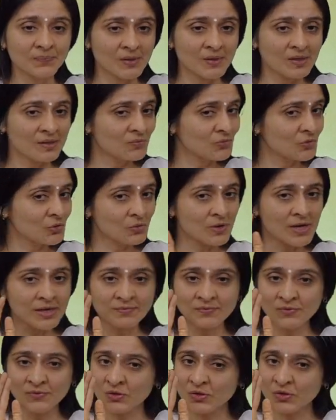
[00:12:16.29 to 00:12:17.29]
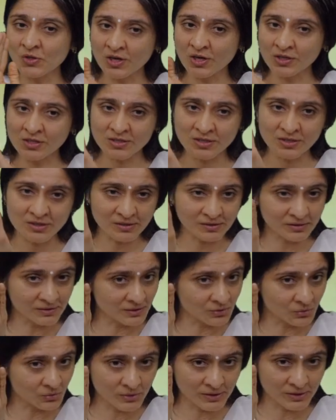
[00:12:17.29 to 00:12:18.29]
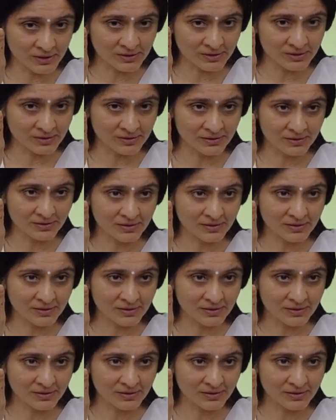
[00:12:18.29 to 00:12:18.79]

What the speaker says: If you have not turned within,